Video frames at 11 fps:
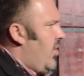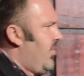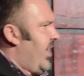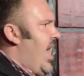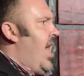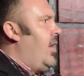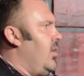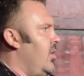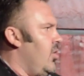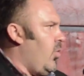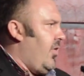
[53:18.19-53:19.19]
And I'm like,
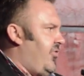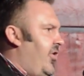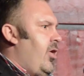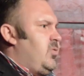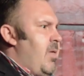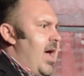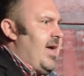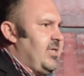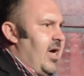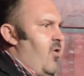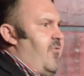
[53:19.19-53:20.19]
what if she goes back
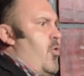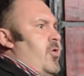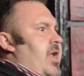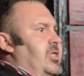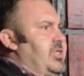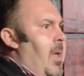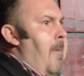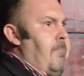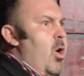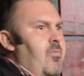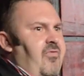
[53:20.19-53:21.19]
as I go forward and I just,
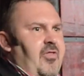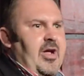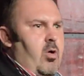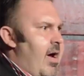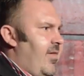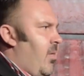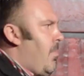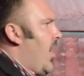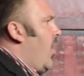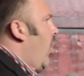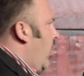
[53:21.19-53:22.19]
boom, flick her right in the
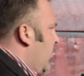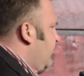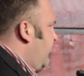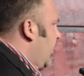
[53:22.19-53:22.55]
butthole?